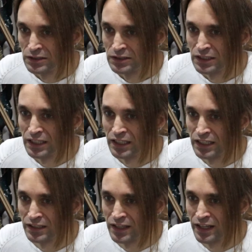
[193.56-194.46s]

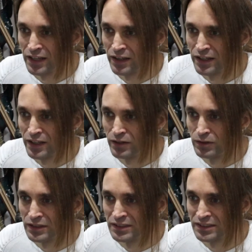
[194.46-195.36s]
And then here
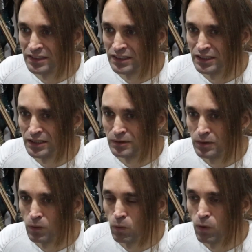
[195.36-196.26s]
is
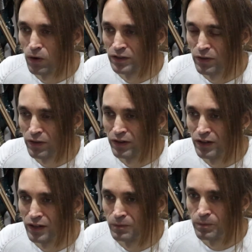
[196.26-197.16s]

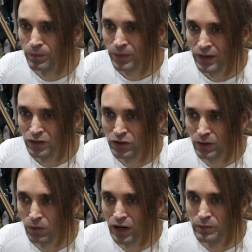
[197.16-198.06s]
one track
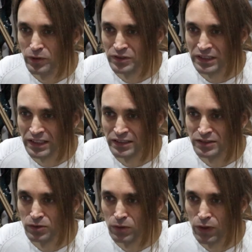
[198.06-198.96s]
where I'm using a
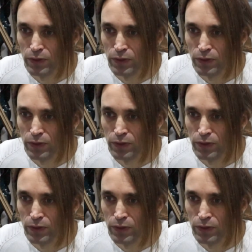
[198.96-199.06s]
synth,